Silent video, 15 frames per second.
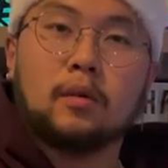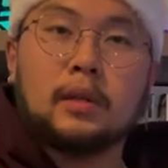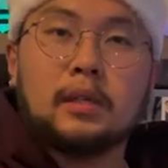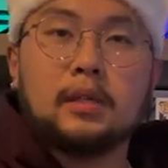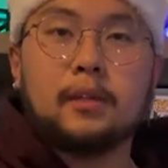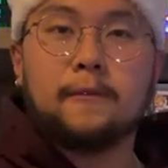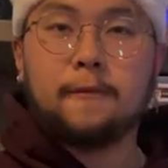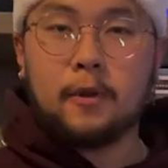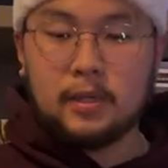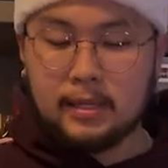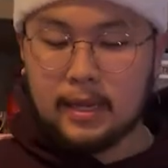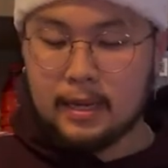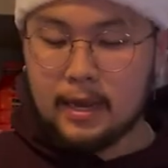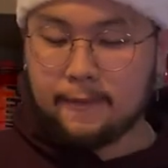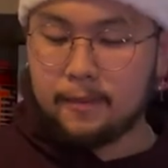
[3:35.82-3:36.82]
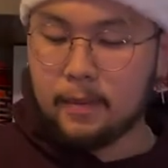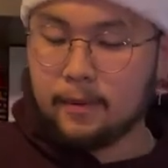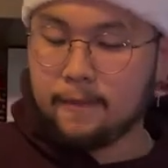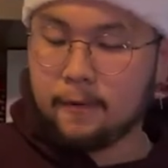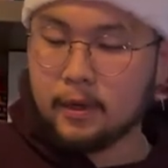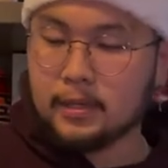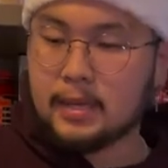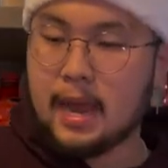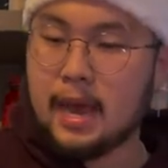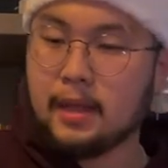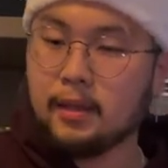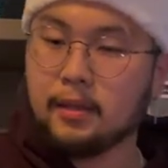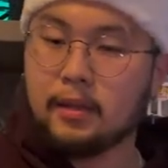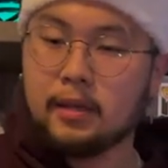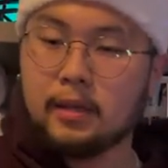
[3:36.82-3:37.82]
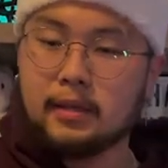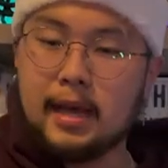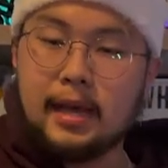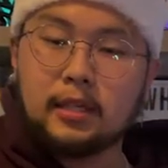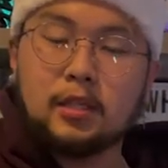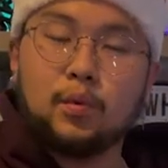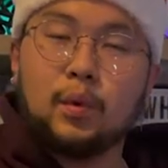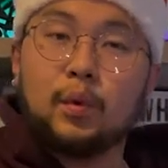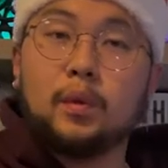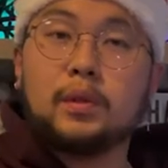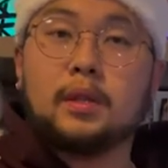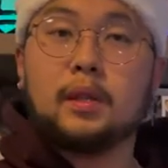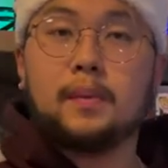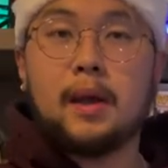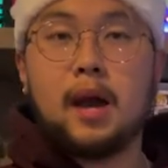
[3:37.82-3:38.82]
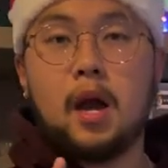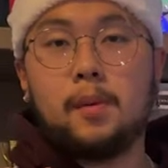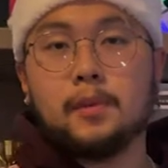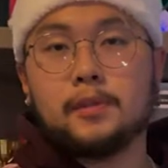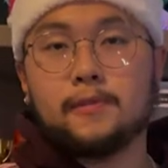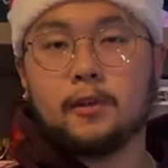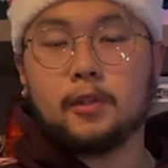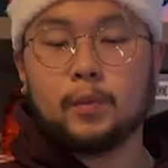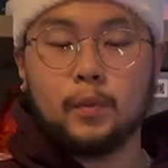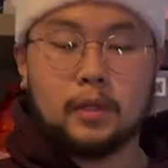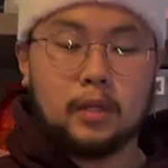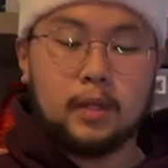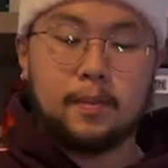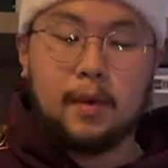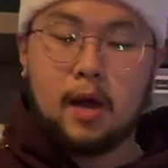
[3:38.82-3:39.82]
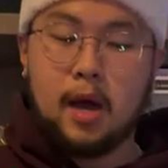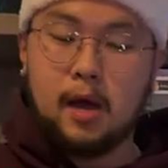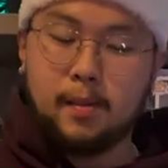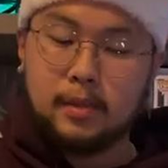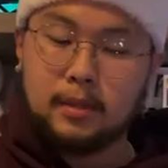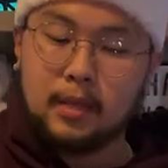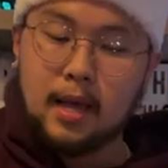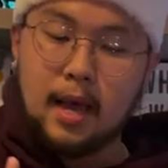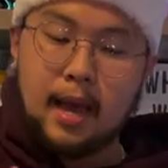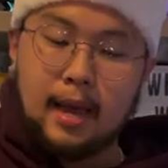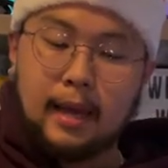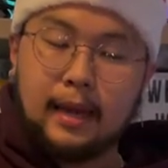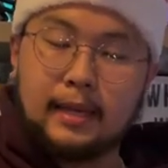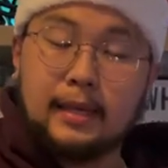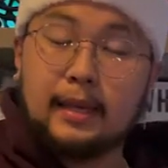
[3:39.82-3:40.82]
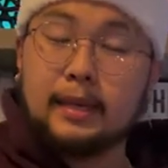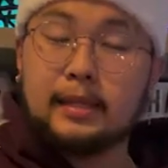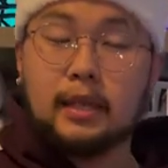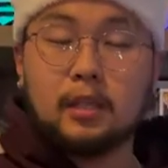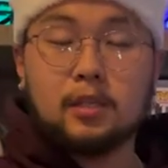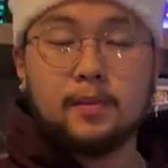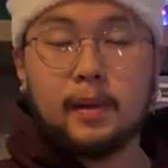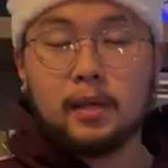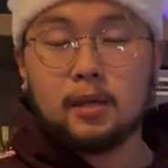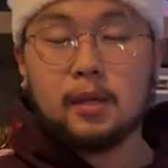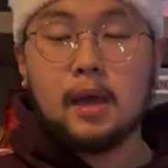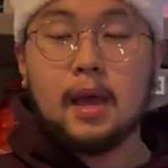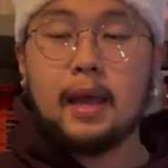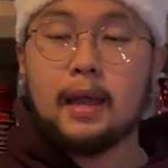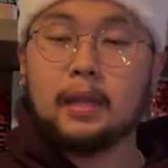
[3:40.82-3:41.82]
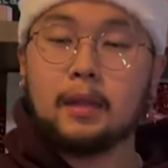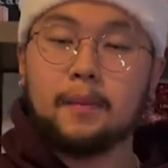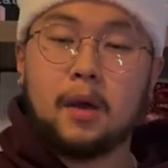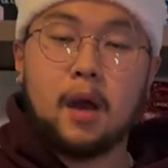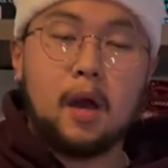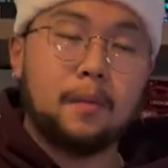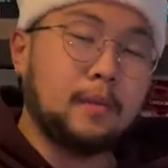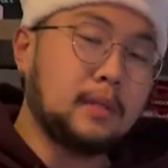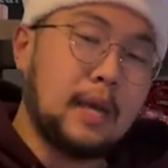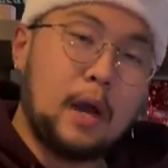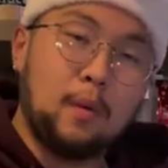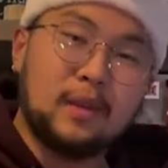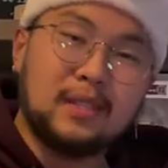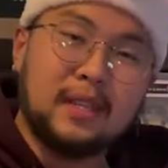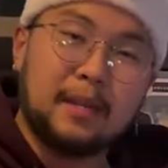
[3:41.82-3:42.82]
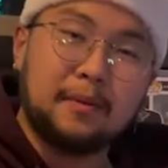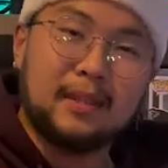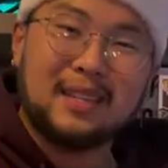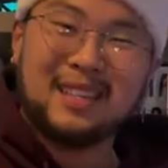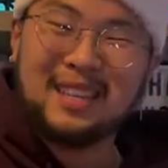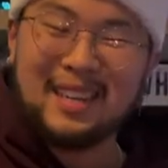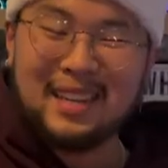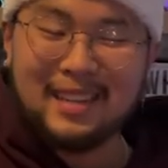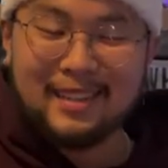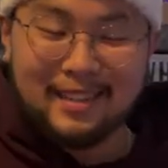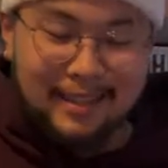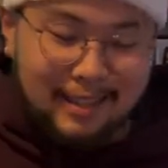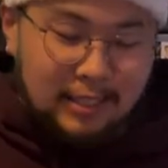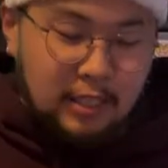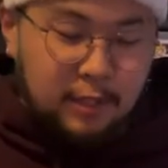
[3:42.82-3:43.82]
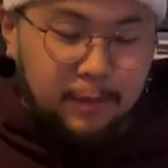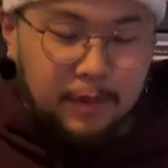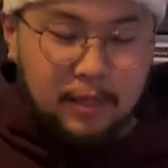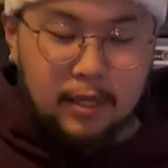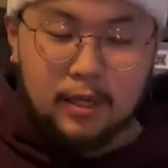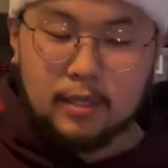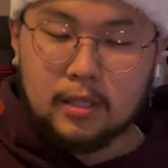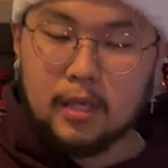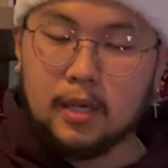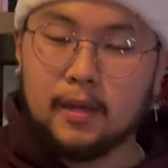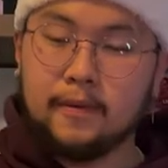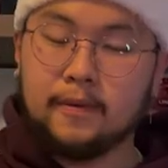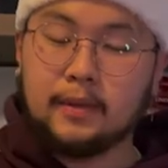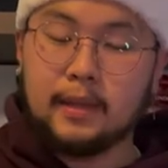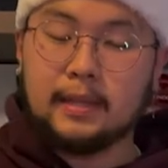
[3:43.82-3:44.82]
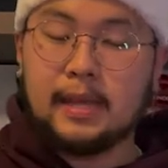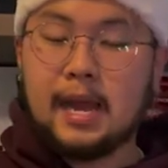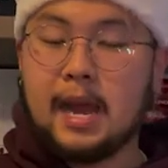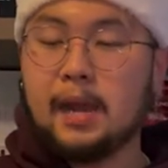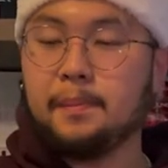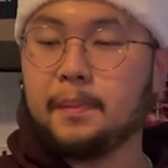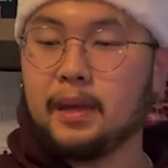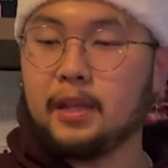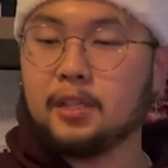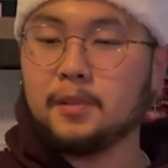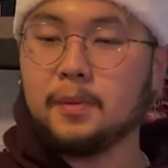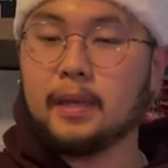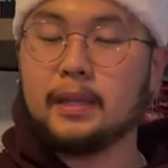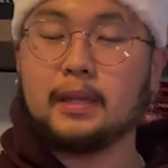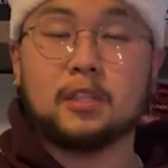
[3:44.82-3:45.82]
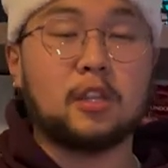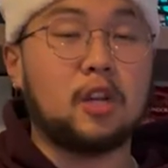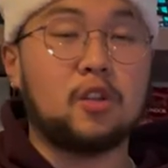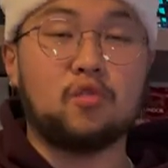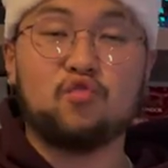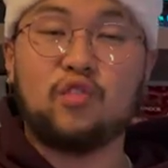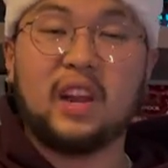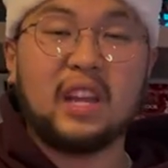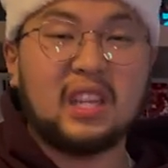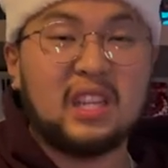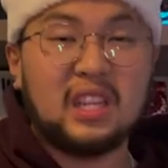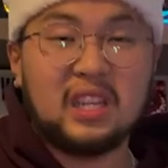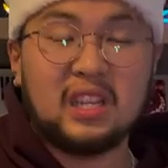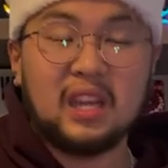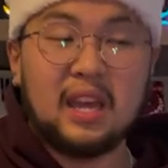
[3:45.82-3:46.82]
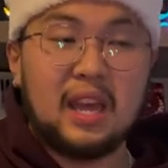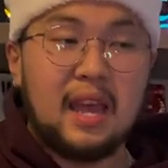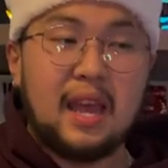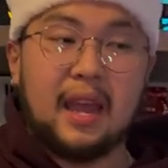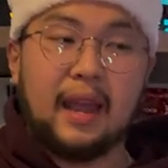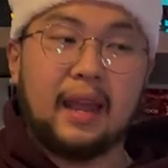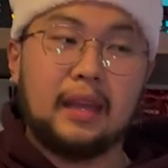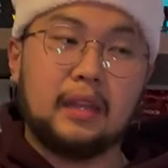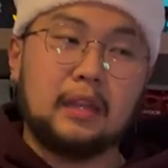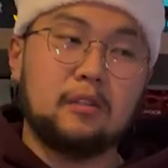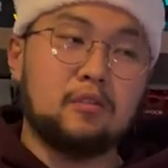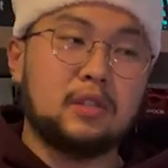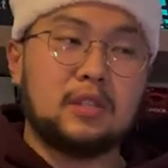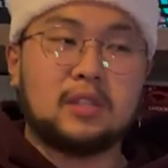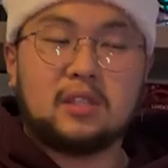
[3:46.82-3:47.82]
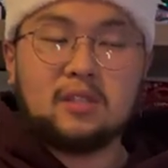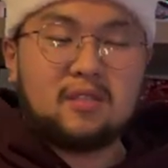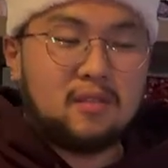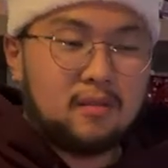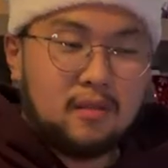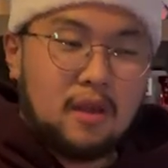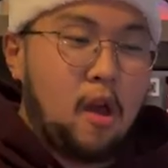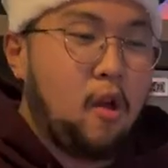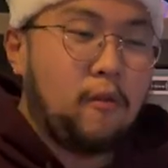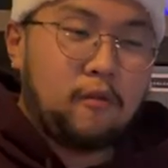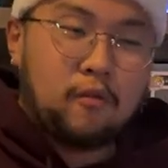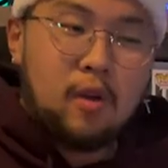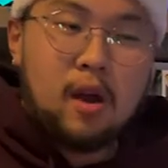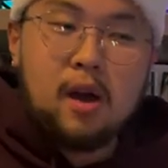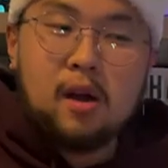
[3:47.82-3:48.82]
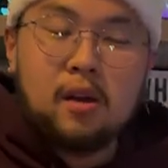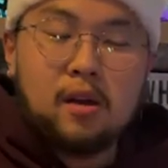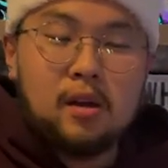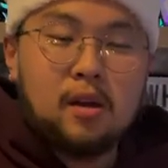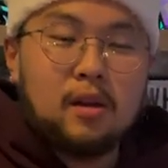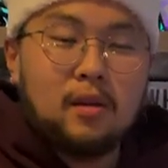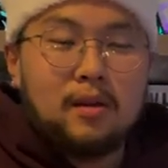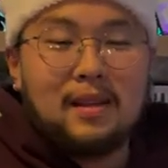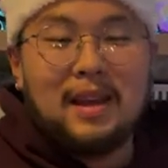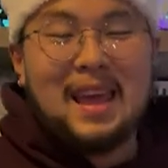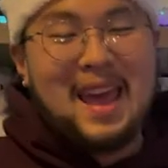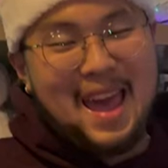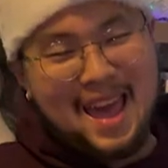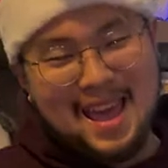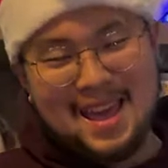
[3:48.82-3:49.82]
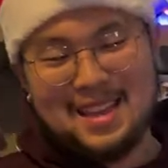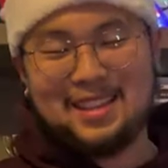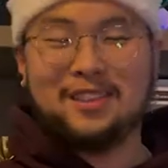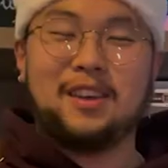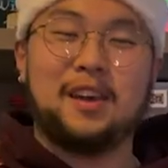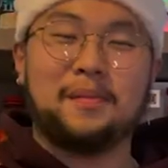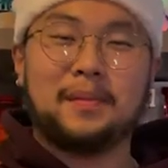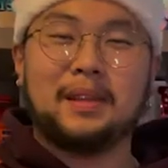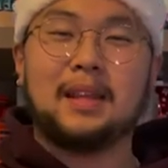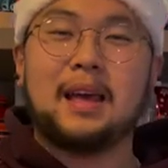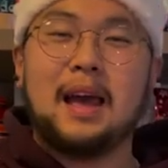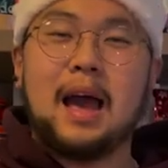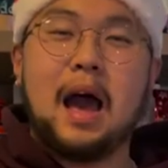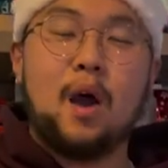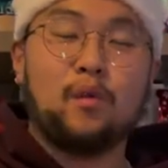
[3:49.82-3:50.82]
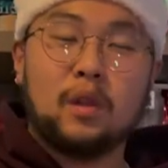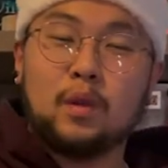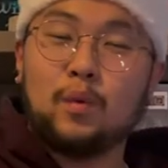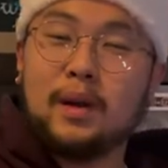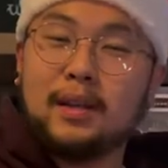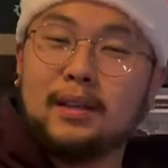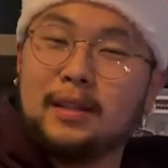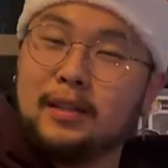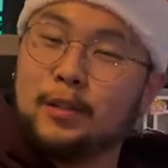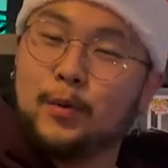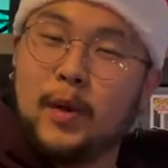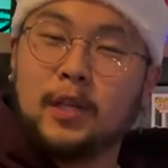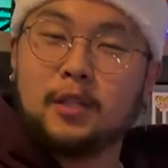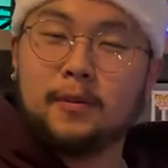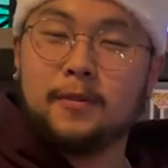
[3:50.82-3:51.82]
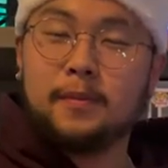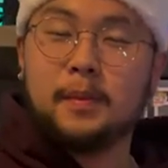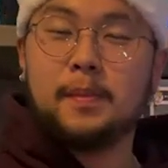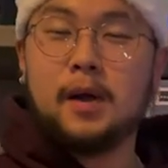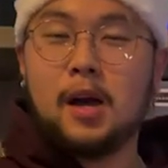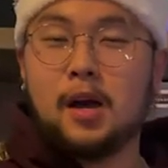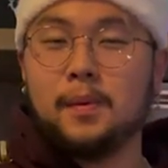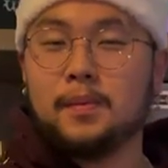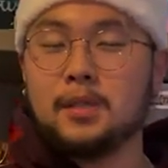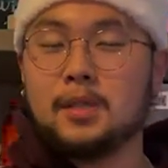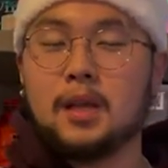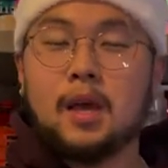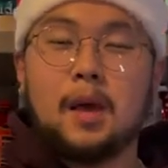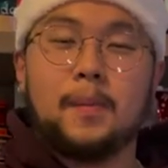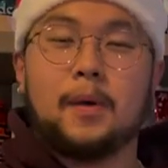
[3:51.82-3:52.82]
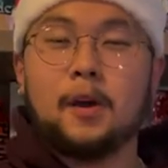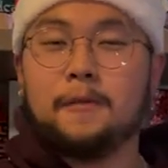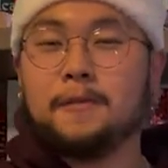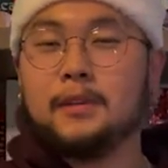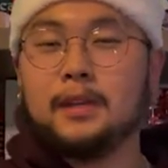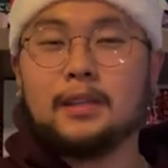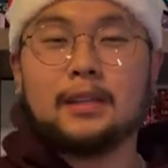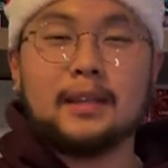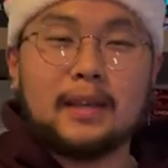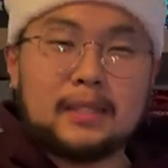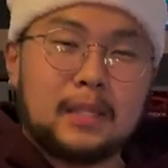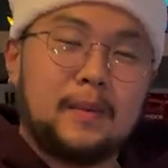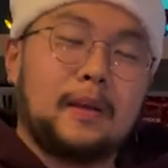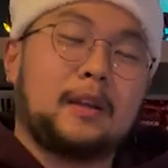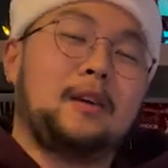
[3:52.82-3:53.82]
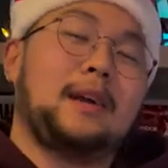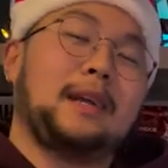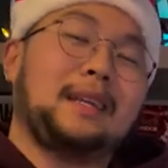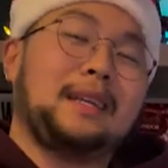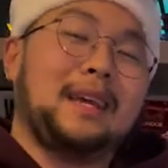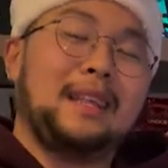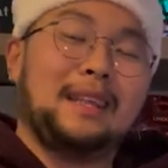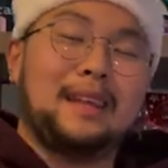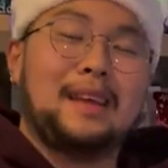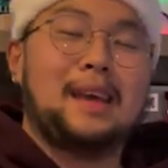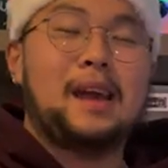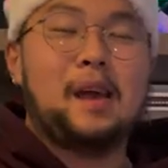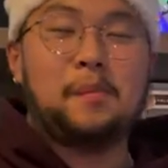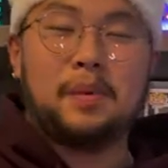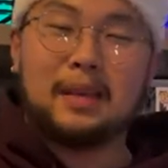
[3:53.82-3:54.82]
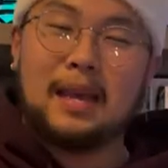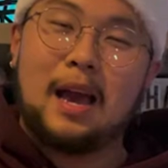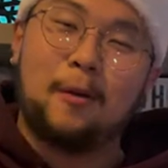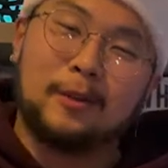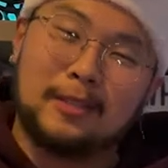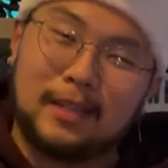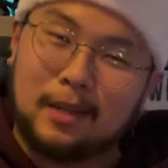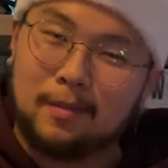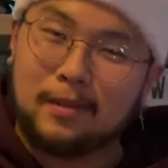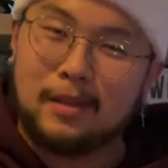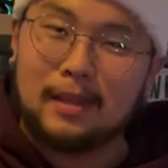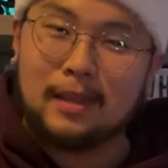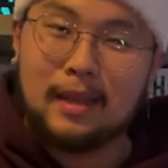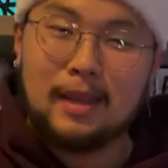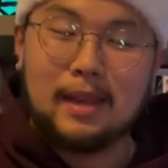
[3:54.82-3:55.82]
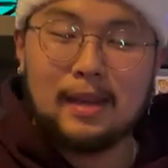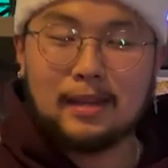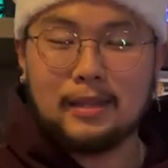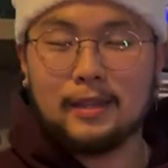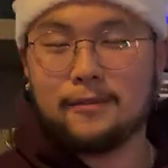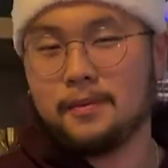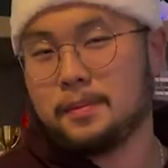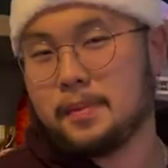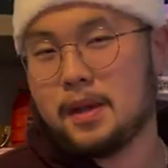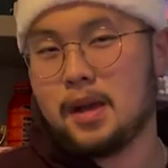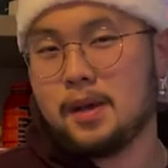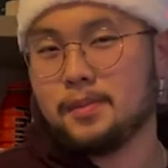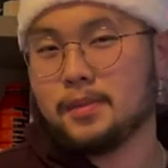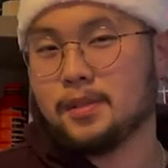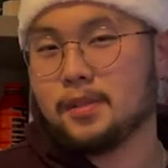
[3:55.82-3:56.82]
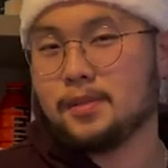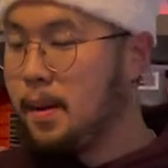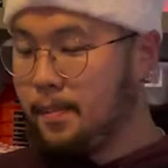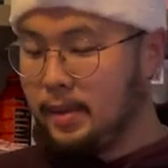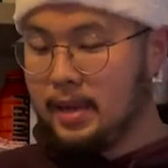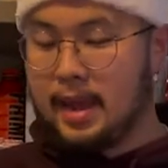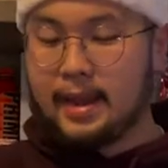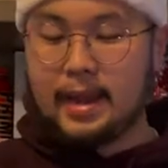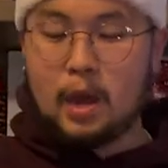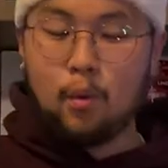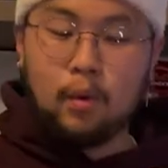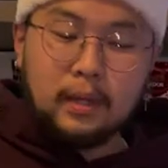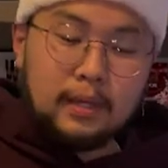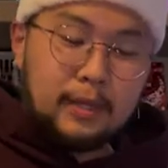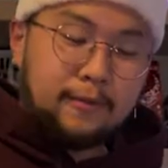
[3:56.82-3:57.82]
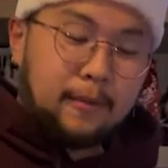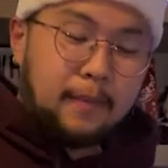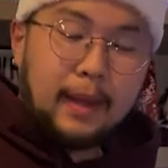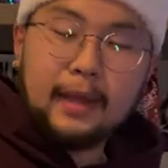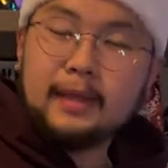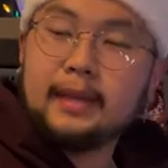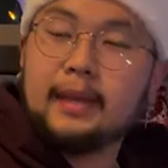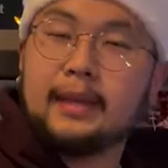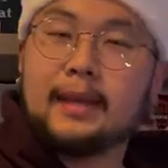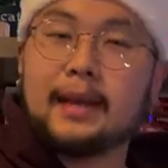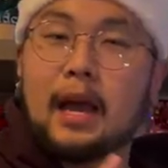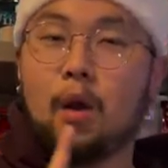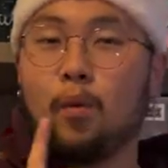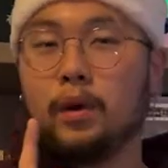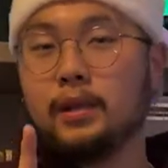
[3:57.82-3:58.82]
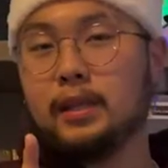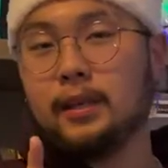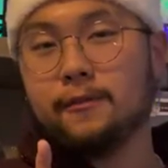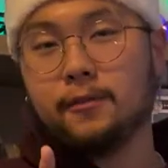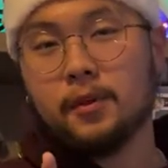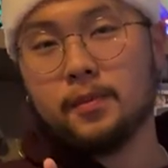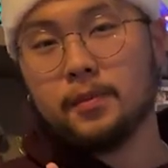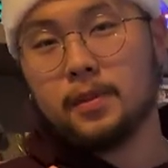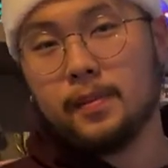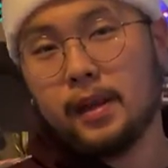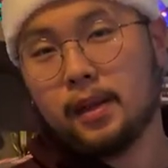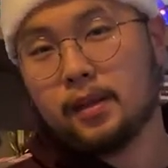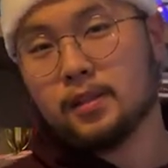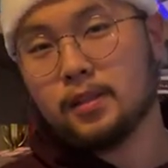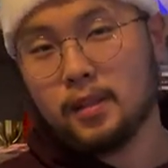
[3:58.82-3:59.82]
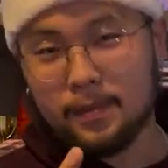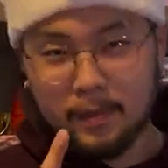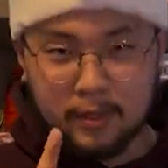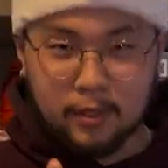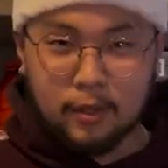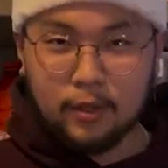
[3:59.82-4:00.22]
this is the first thing I got from the first island. Because actually we went to the Bahamas first. We went to the Bahamas, Haiti, and then Jamaica. In the Bahamas, I wasn't able to get anything just because of the time management. And it started raining. And it was just overall, you know what I mean? I really wanted a sweatshirt from the Bahamas. But hopefully the next time I go, I can get it. But yeah, I wasn't able to get anything from the Bahamas. But yeah, I got 1 thing from Haiti and I got 1 thing from Jamaica. So let me show